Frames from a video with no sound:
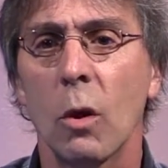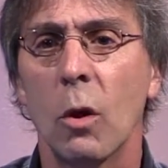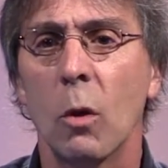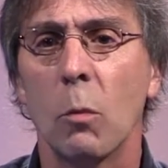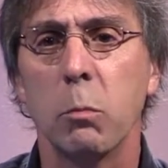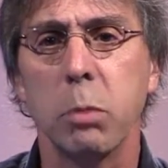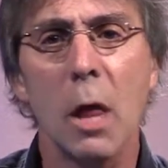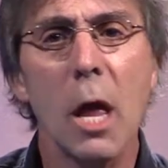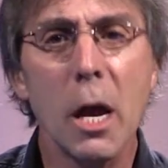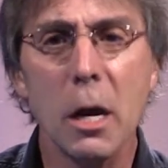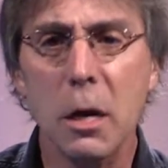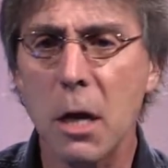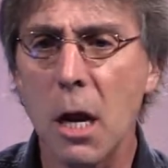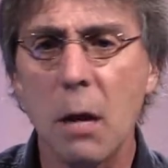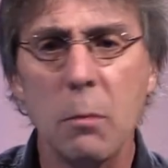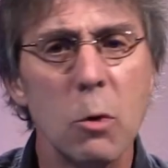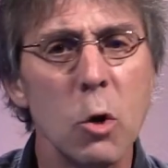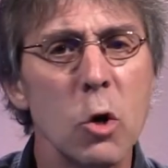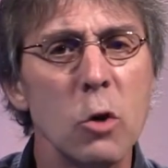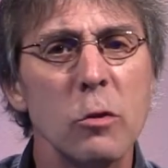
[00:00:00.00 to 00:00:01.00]
black
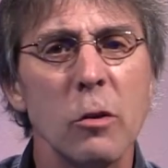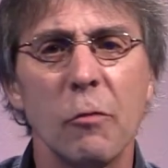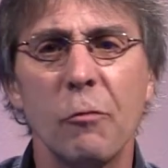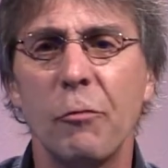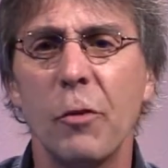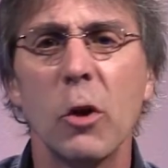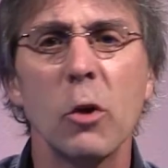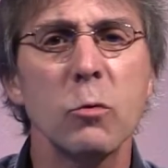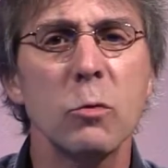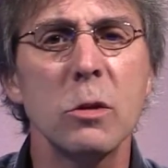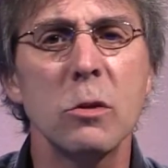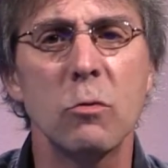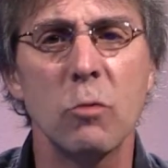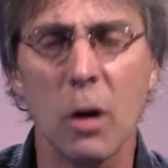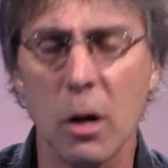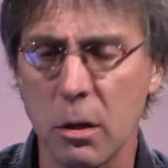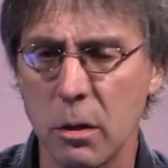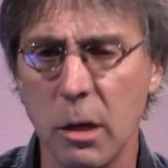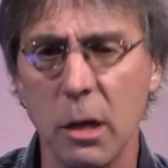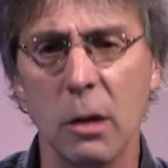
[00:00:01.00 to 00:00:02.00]
neighborhoods are filled with
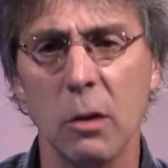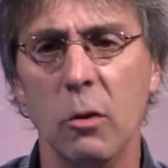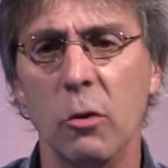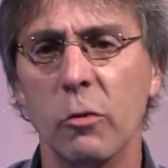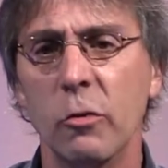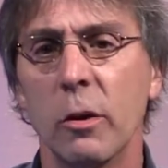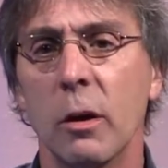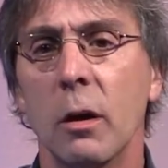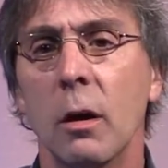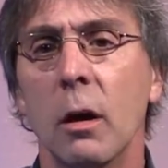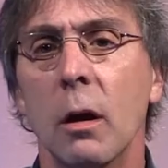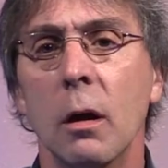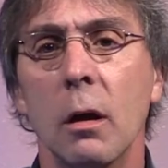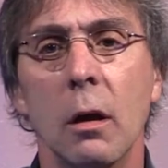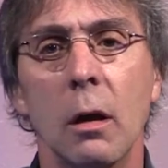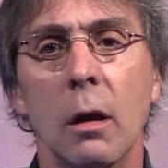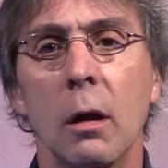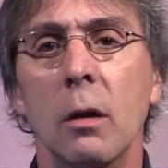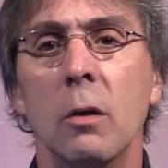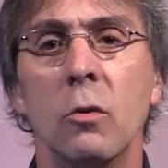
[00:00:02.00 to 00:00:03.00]
drug dealers.
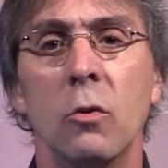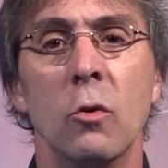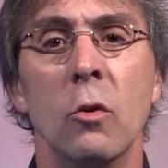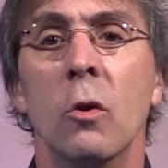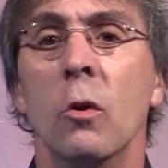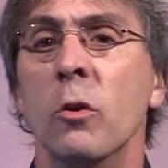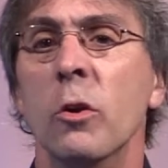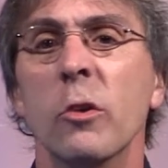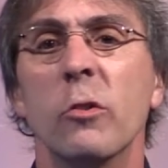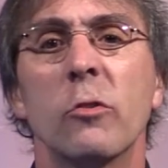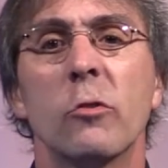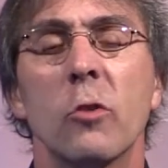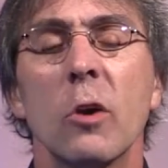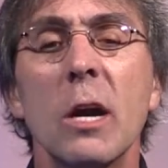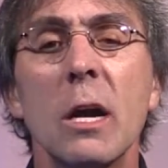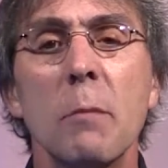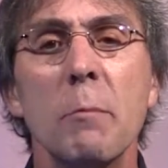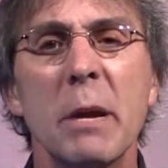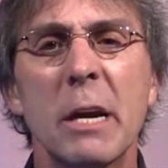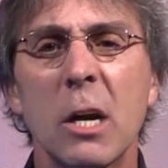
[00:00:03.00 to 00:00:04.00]
You
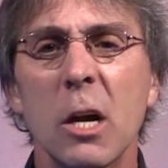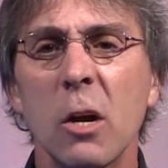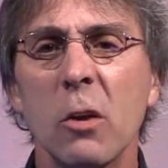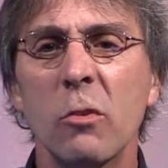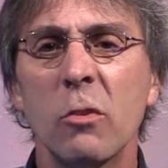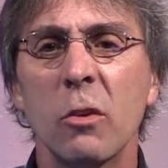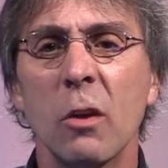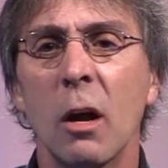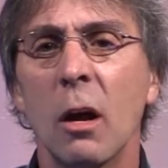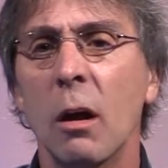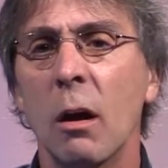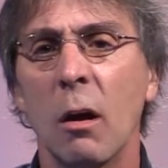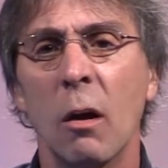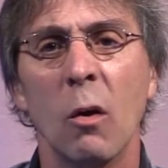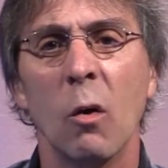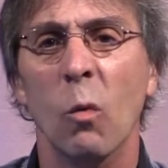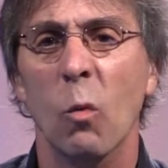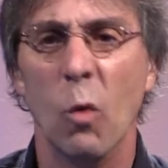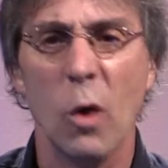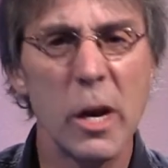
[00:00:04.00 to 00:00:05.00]
scream because
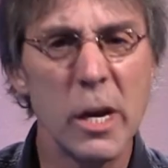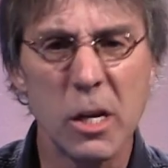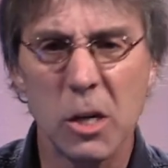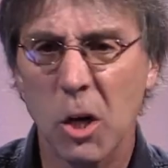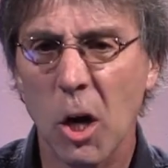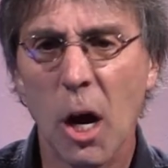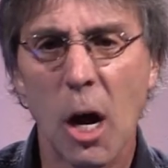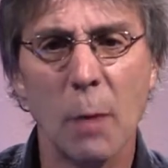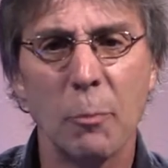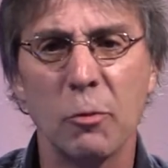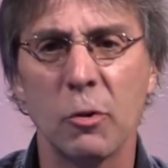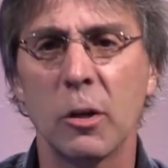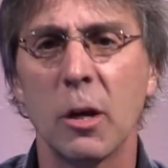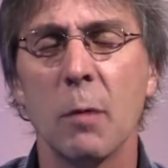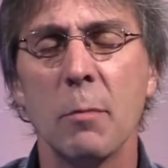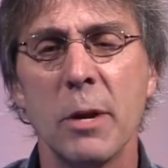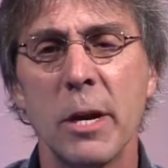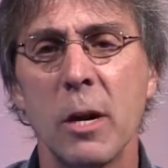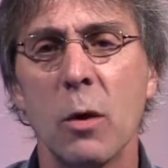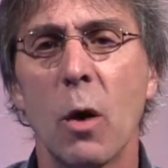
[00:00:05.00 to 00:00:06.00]
white cops are
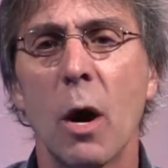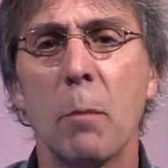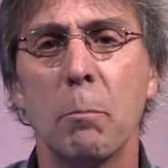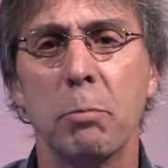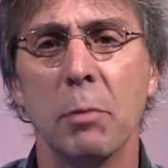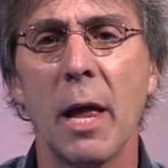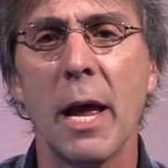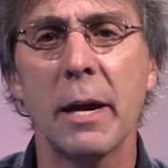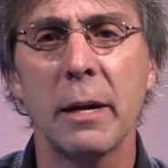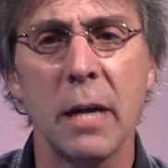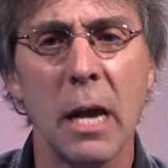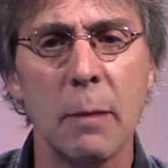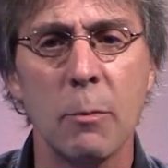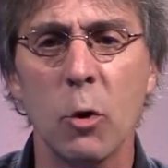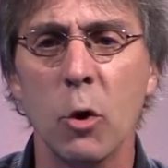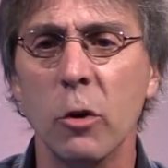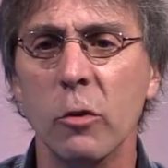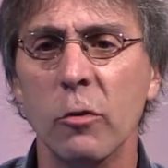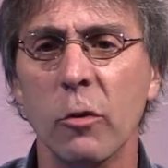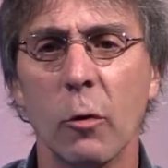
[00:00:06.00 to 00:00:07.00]
coming into our black
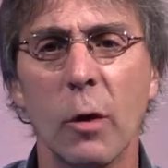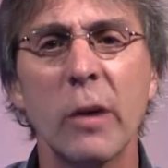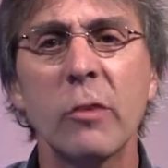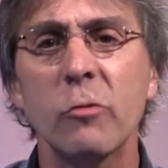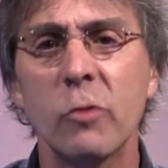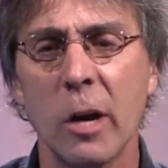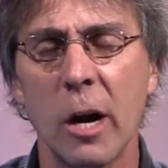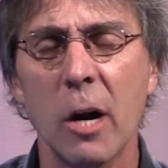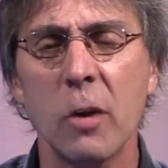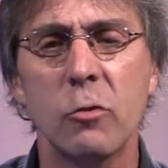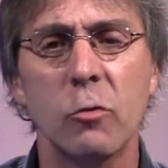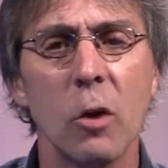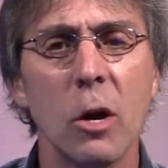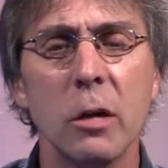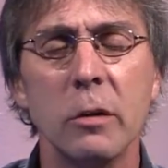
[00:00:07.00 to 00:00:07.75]
neighborhoods arresting our drug